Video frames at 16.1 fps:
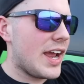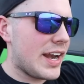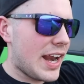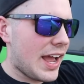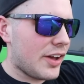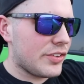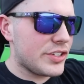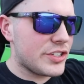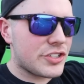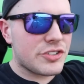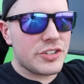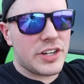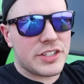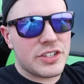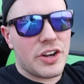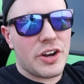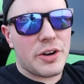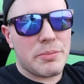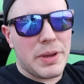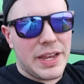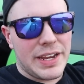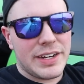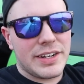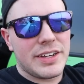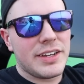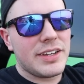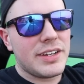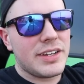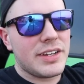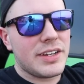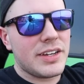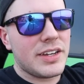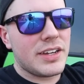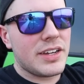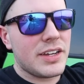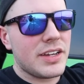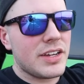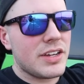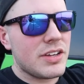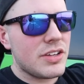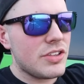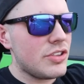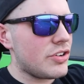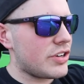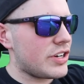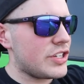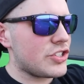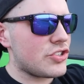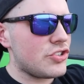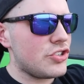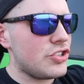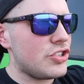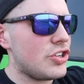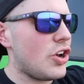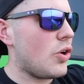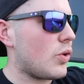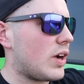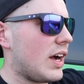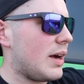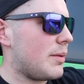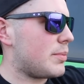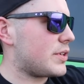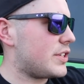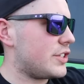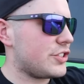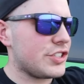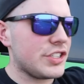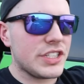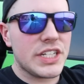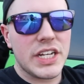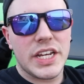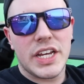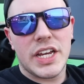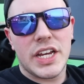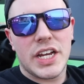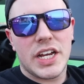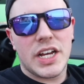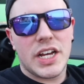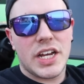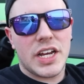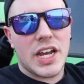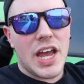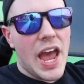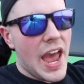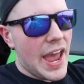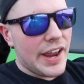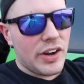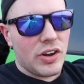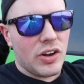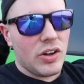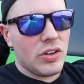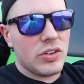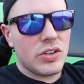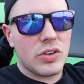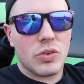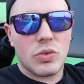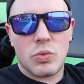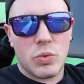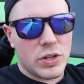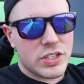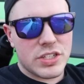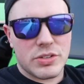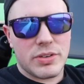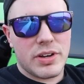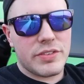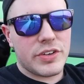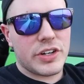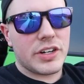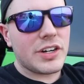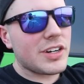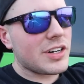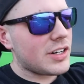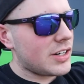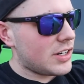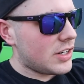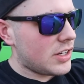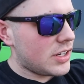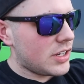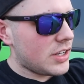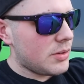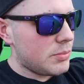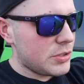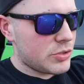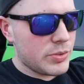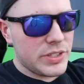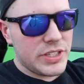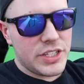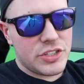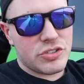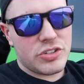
and how these trucks are made, there is no competition at all whatsoever between these